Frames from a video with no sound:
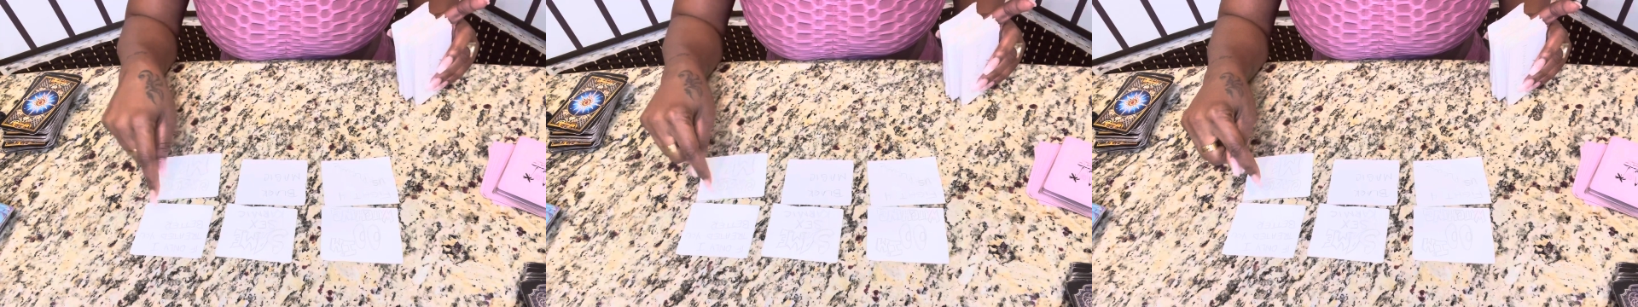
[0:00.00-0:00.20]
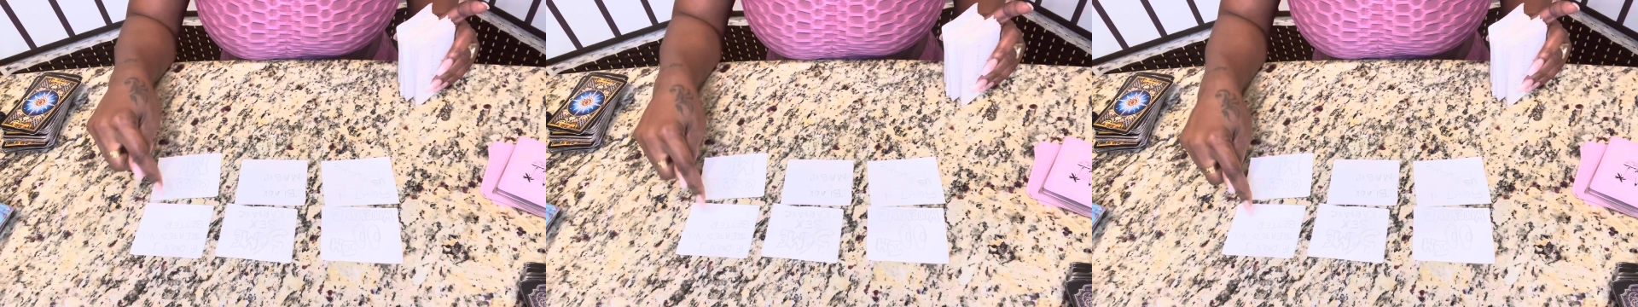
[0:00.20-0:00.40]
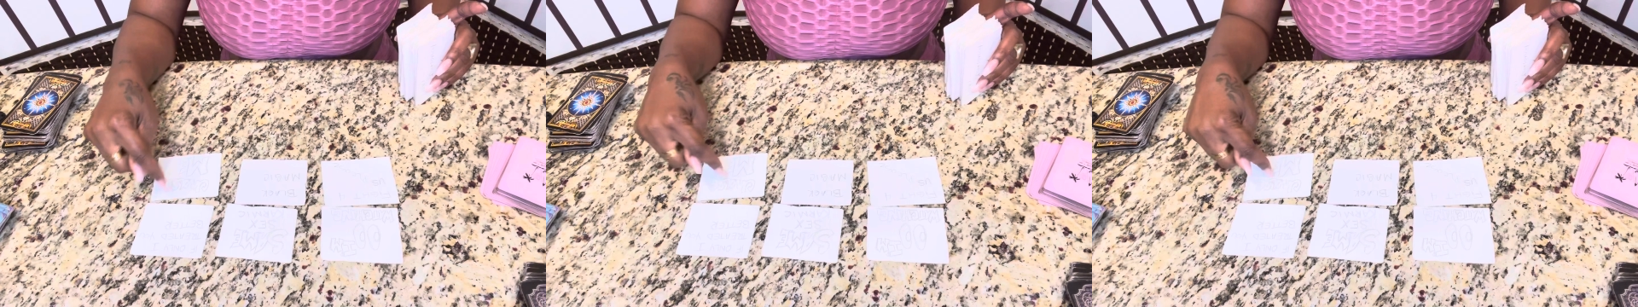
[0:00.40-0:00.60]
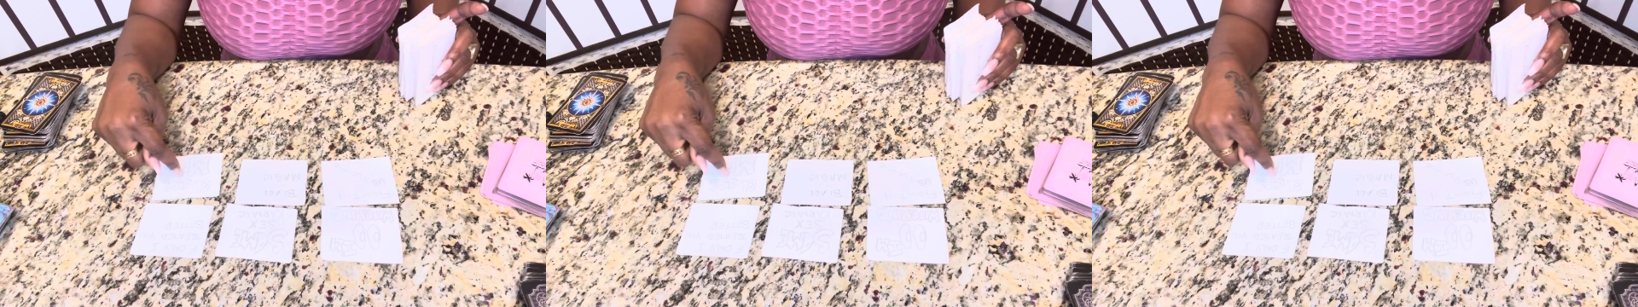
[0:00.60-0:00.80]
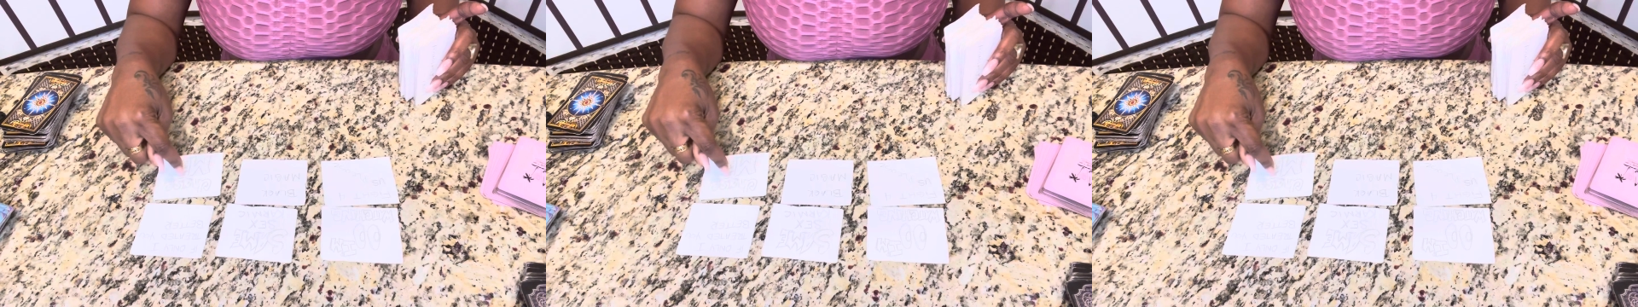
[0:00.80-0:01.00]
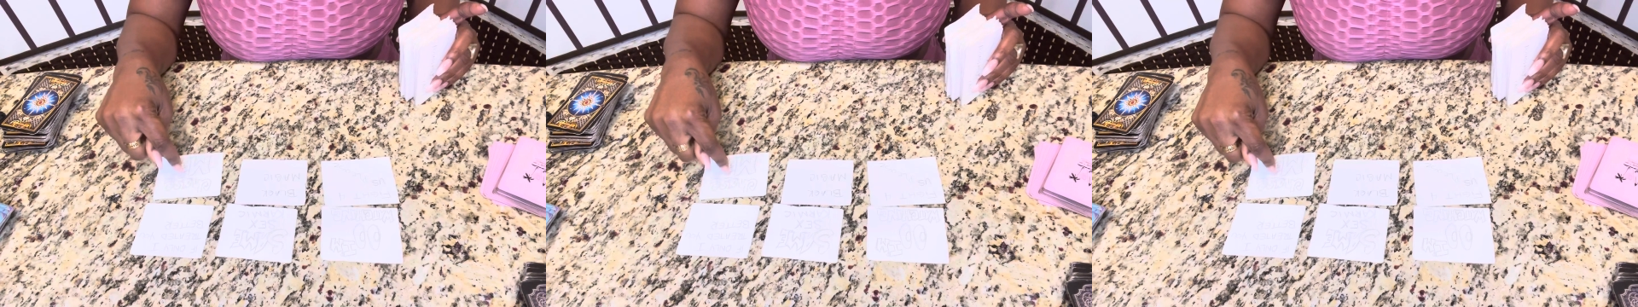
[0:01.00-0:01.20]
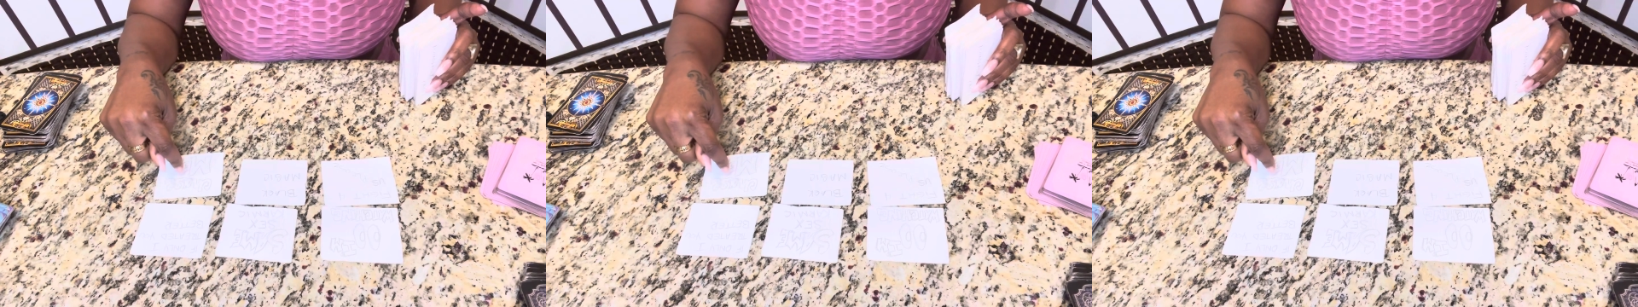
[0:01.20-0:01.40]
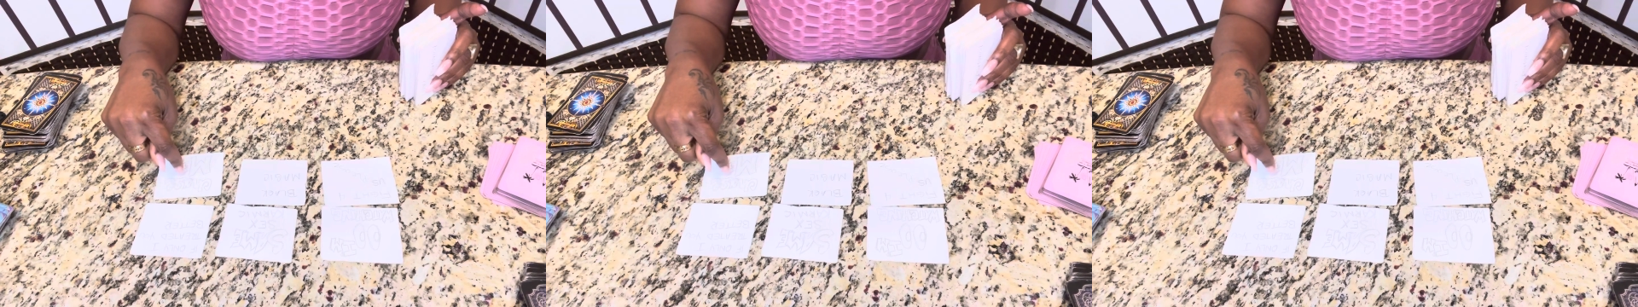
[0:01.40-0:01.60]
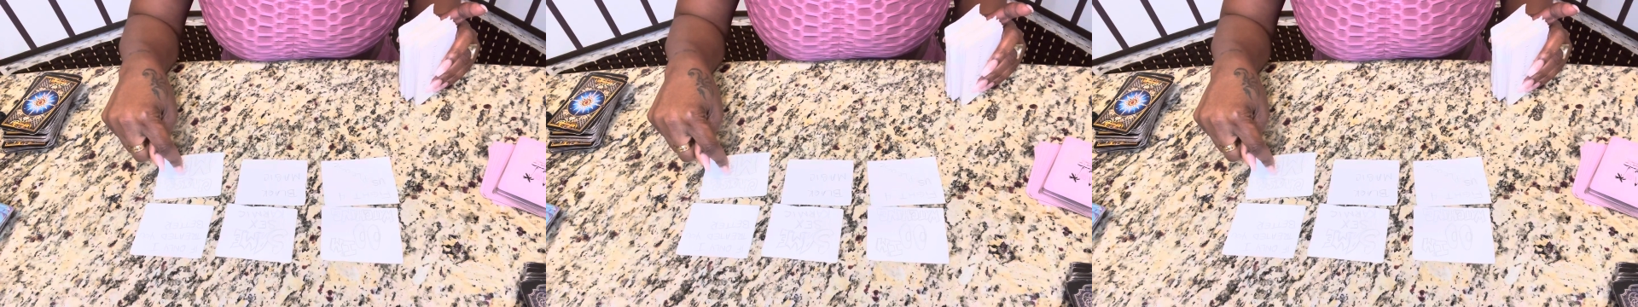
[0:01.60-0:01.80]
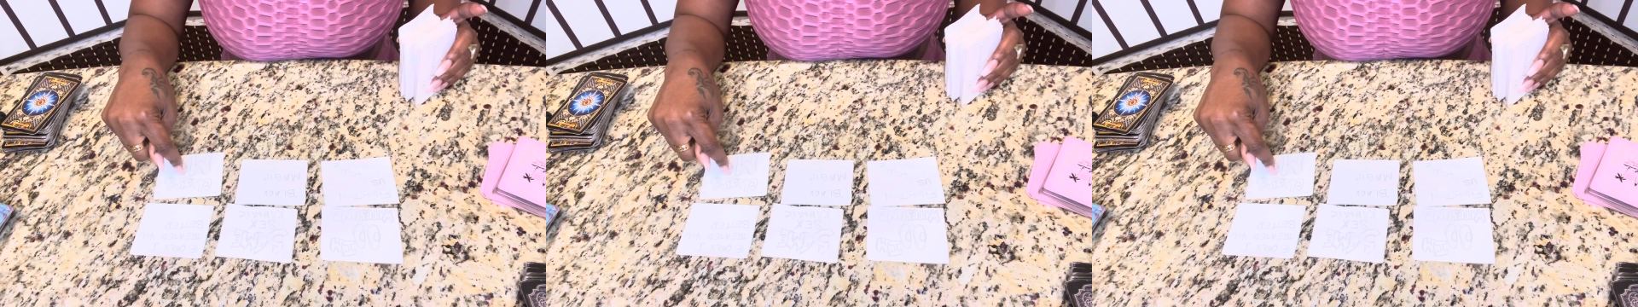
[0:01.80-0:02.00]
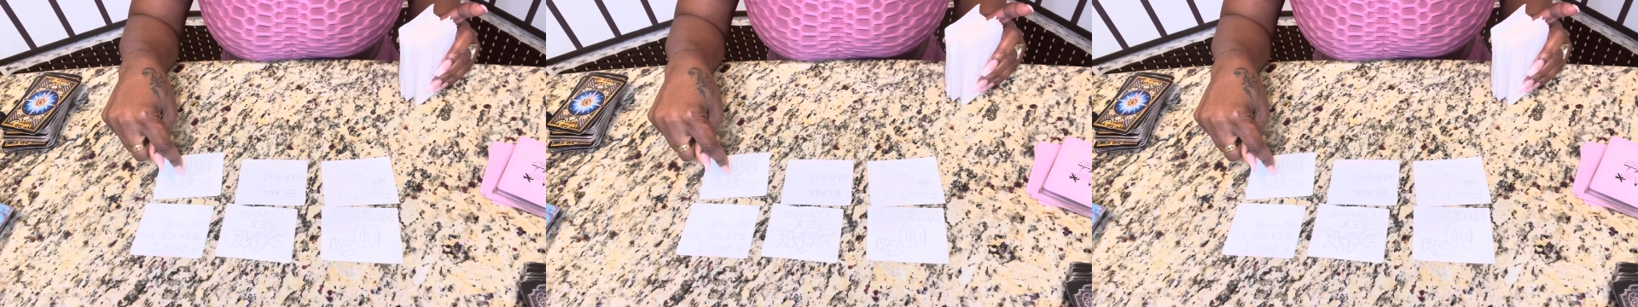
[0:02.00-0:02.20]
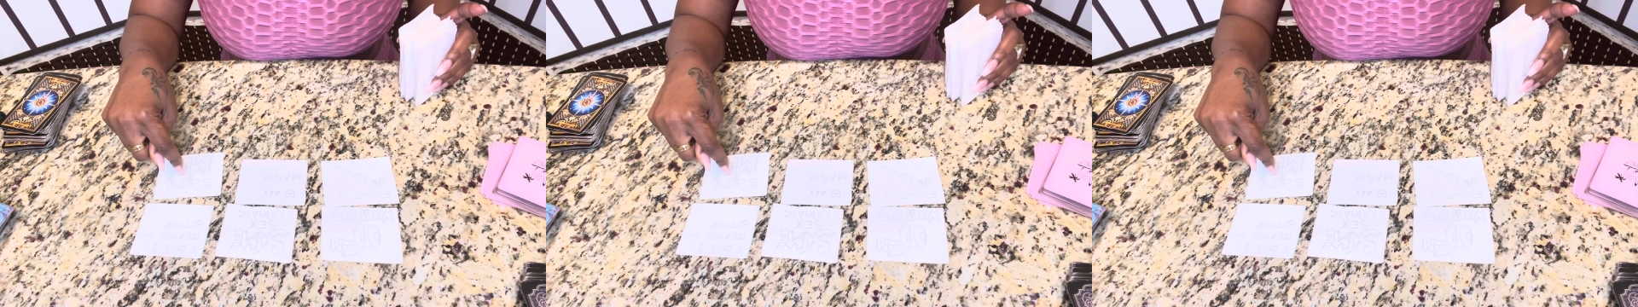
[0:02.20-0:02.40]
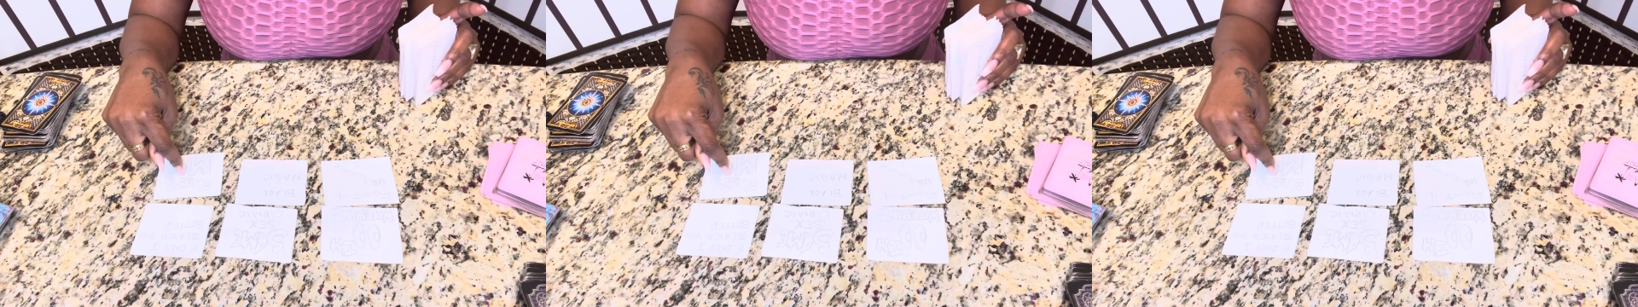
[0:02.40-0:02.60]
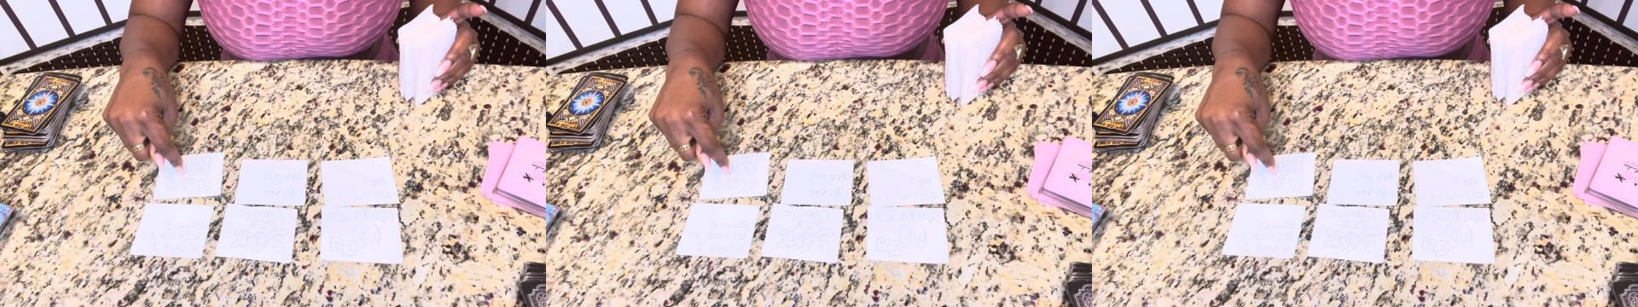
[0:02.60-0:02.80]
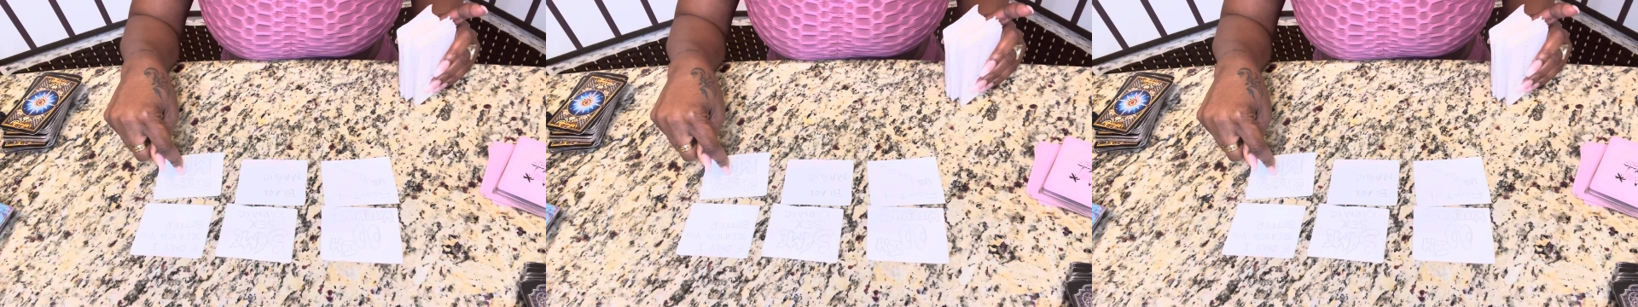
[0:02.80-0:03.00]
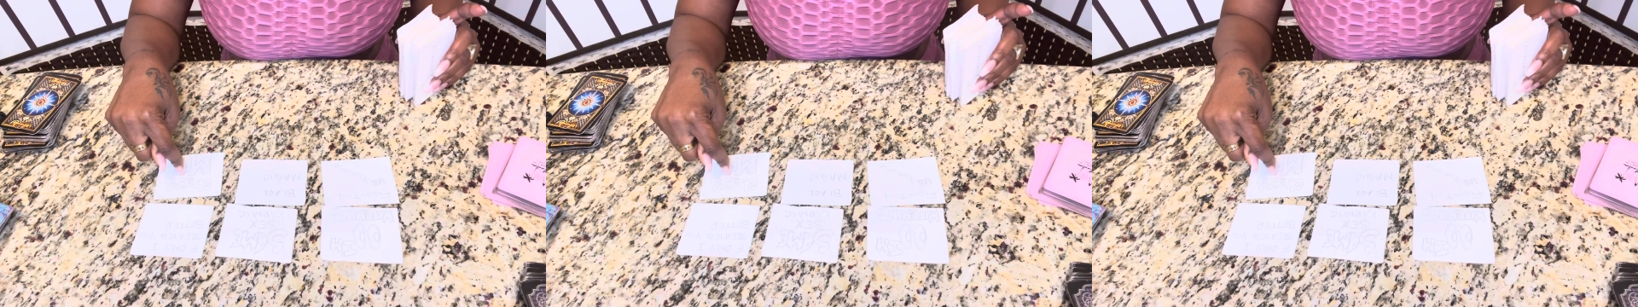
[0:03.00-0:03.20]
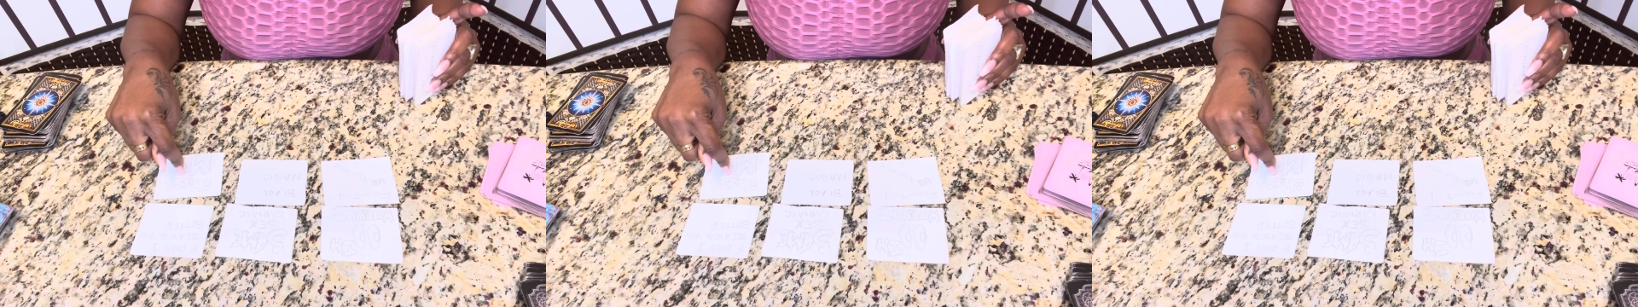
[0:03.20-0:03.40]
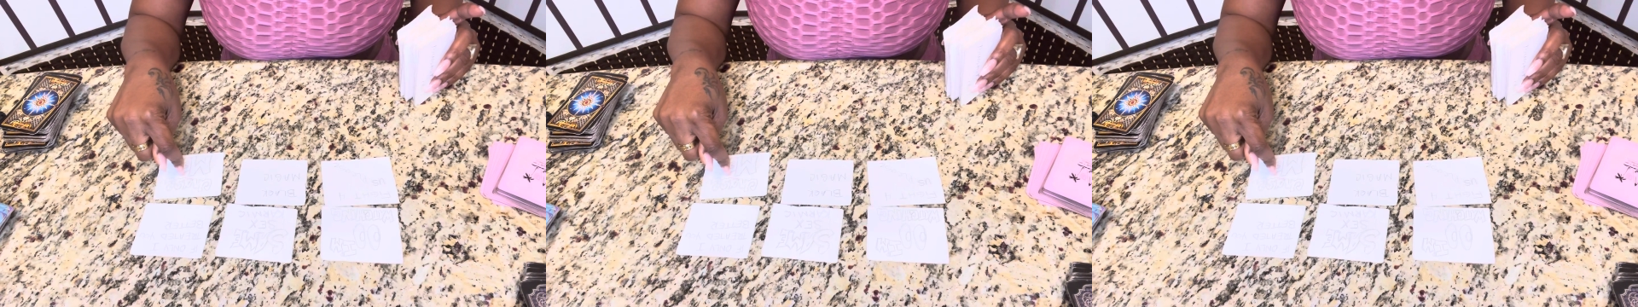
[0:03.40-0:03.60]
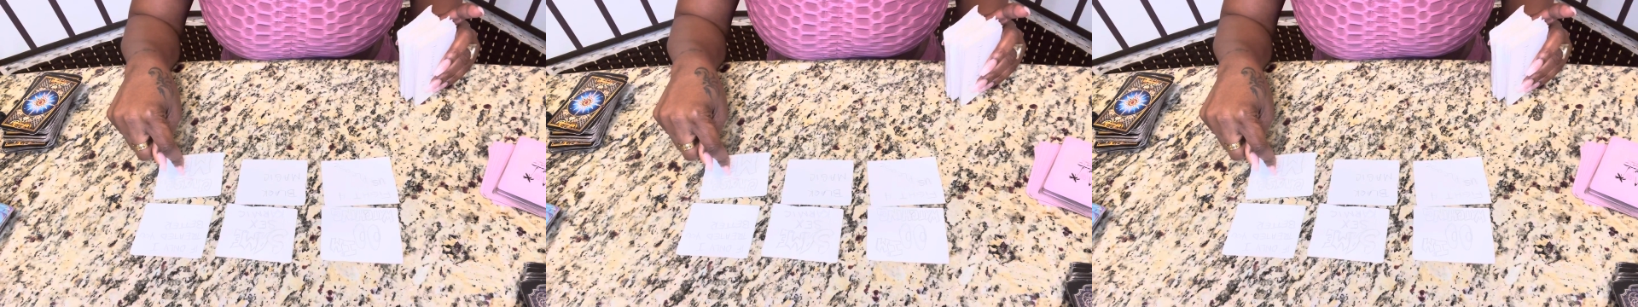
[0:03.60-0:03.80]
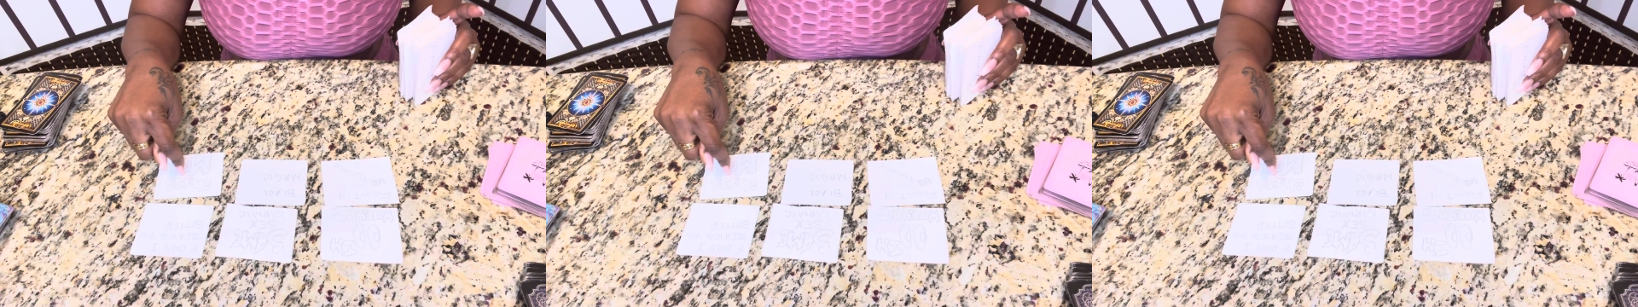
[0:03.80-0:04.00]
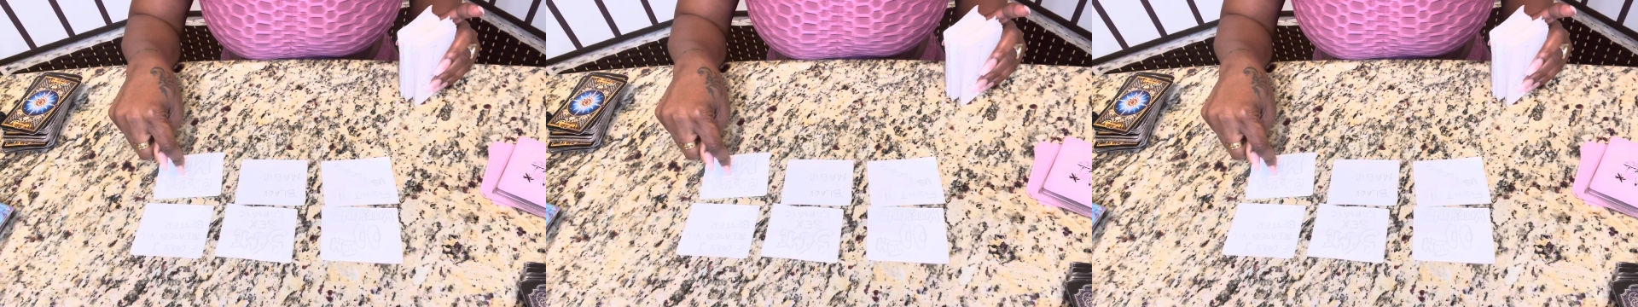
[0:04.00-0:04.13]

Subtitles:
No face is visible, so there are no lips to read.